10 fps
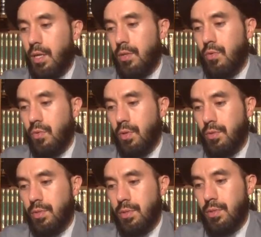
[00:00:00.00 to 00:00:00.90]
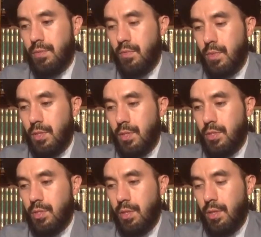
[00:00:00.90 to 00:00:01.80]
do those.
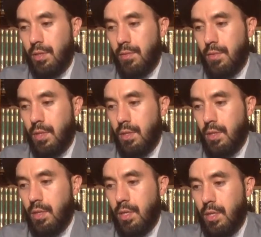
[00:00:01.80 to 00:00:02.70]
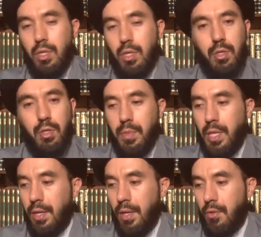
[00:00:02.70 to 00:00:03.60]
Inshallah, you will be
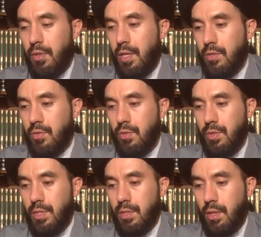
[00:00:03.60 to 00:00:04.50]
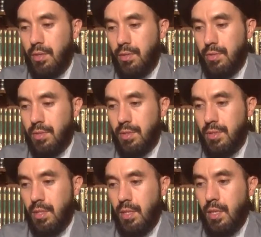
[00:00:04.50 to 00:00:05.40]
healthy and you don't need all those
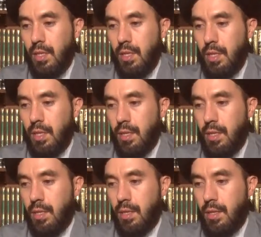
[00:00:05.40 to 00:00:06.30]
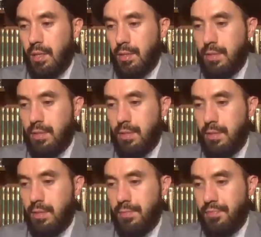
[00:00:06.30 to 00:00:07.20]
things.